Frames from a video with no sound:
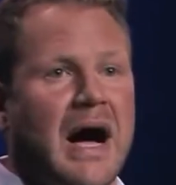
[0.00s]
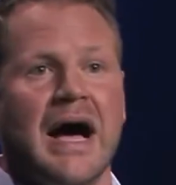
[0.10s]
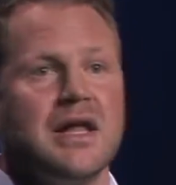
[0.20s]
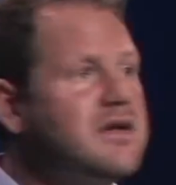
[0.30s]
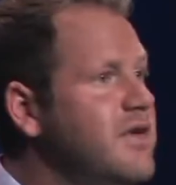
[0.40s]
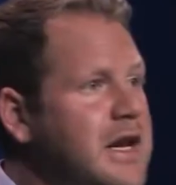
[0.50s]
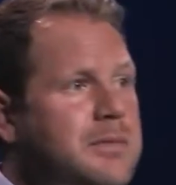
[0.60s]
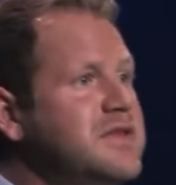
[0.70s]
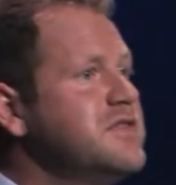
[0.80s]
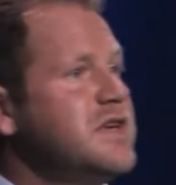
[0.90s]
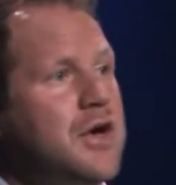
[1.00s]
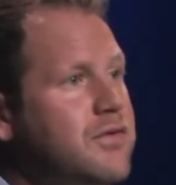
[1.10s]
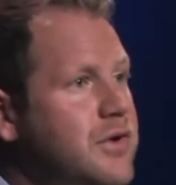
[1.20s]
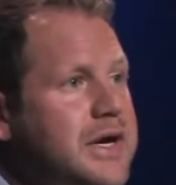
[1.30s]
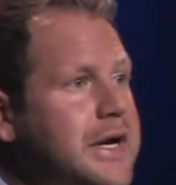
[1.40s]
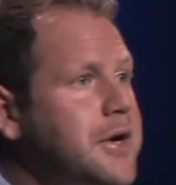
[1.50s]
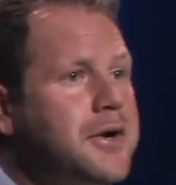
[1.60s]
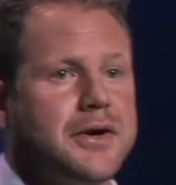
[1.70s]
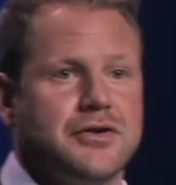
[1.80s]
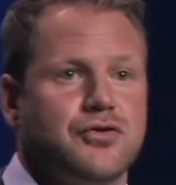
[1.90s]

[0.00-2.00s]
pile of vitamin C over here and